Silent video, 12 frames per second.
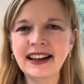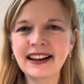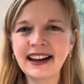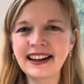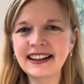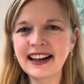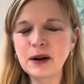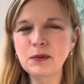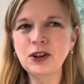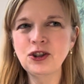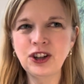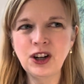And I
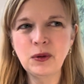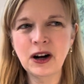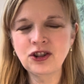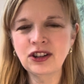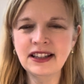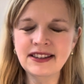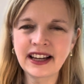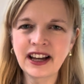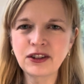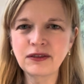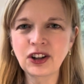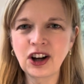appreciate you watching these kind
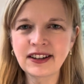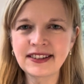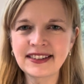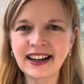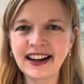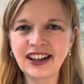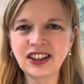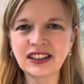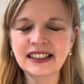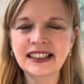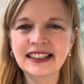of vlog style,